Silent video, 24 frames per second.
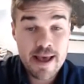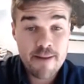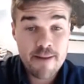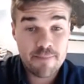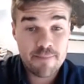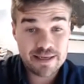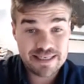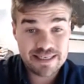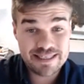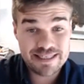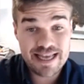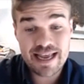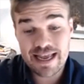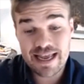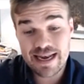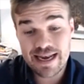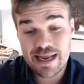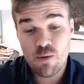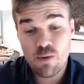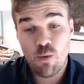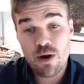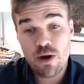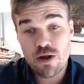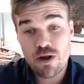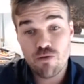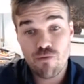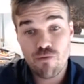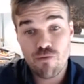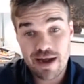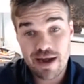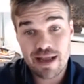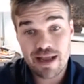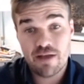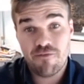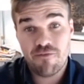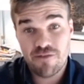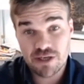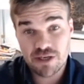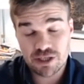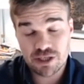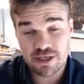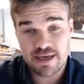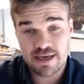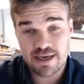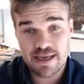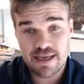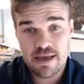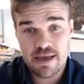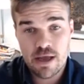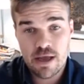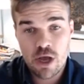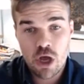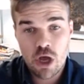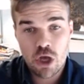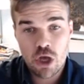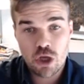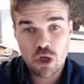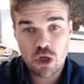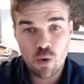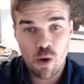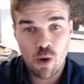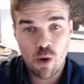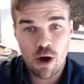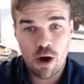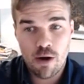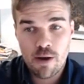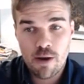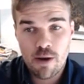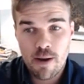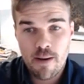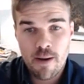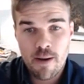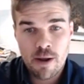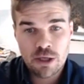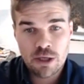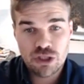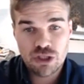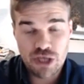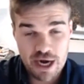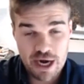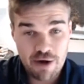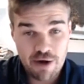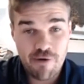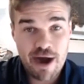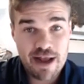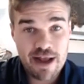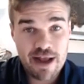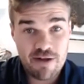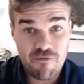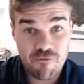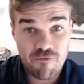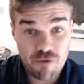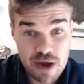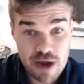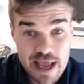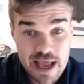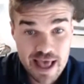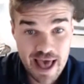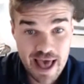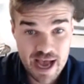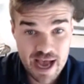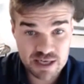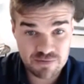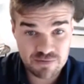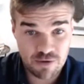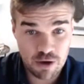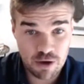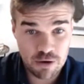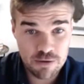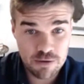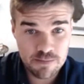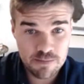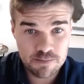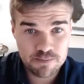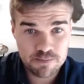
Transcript: But secondly, when you're running efficiently, you are generating free cash flow